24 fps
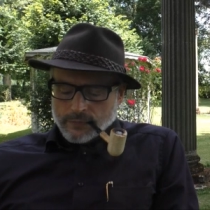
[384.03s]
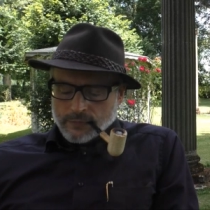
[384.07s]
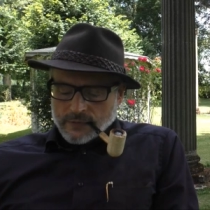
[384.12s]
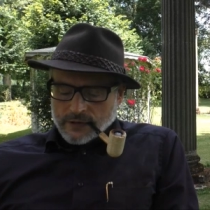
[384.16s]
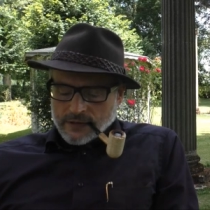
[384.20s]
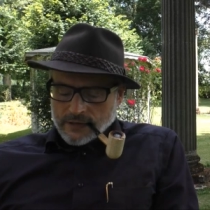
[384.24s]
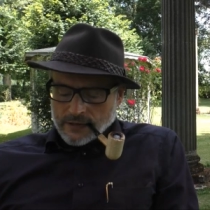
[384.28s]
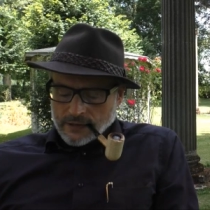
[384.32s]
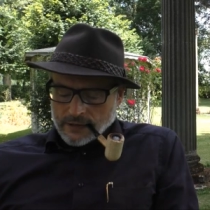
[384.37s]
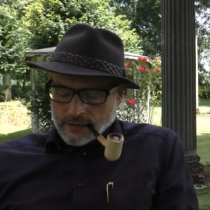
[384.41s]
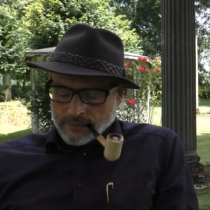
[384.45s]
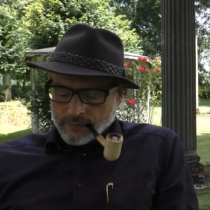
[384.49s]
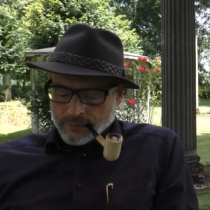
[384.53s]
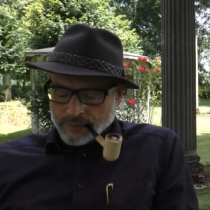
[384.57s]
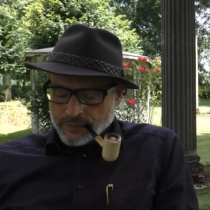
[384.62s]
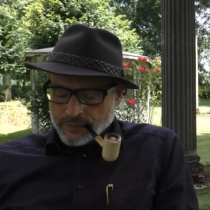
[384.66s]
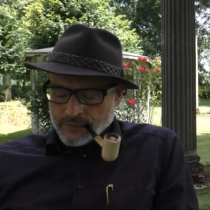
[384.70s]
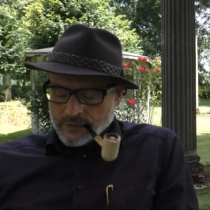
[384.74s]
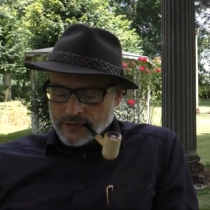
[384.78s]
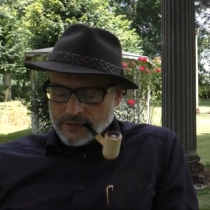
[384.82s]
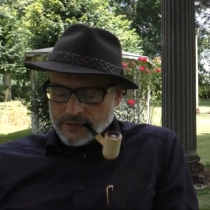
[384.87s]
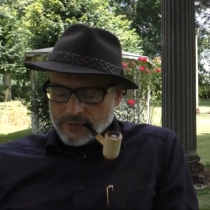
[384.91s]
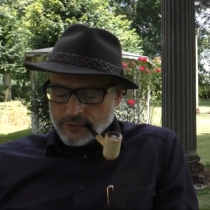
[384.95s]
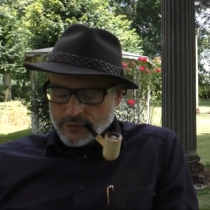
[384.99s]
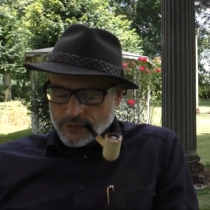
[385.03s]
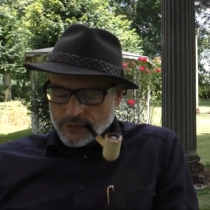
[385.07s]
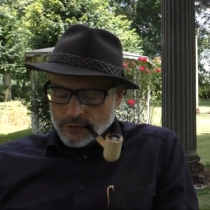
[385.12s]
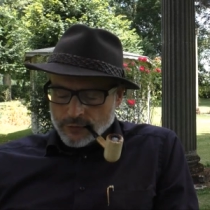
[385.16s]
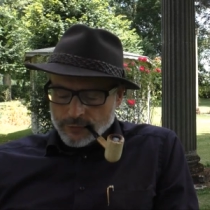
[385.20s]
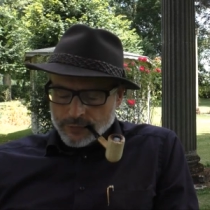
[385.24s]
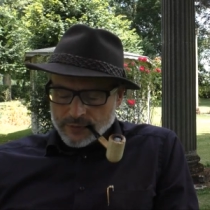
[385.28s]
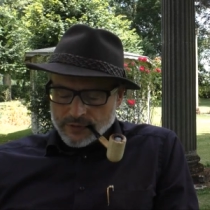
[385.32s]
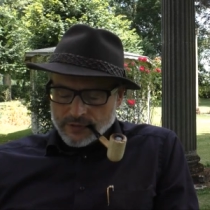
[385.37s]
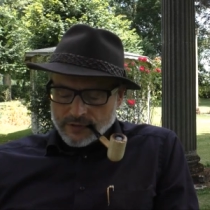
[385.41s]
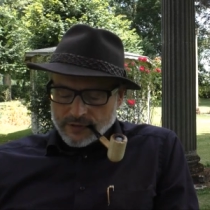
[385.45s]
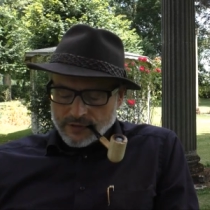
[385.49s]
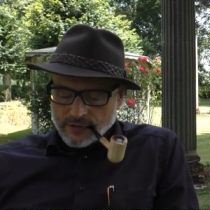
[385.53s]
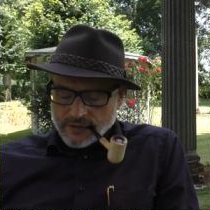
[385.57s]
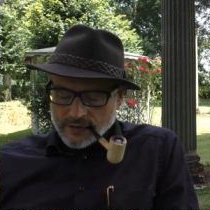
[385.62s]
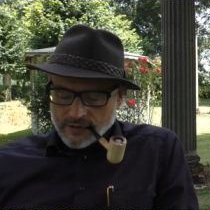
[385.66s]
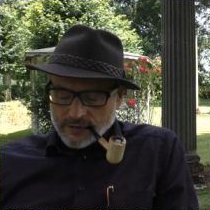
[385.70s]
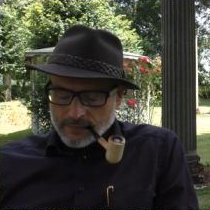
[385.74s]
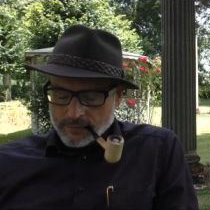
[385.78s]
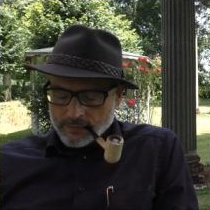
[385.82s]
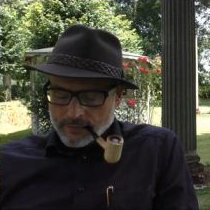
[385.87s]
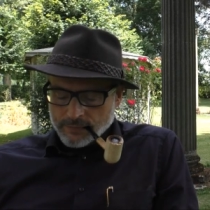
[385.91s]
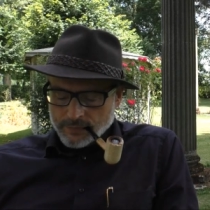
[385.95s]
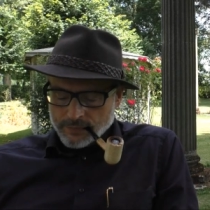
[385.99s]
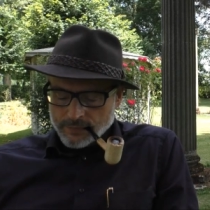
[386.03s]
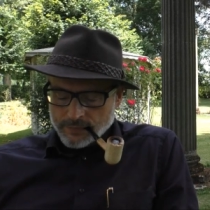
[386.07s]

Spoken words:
Yeah, if you open the tin,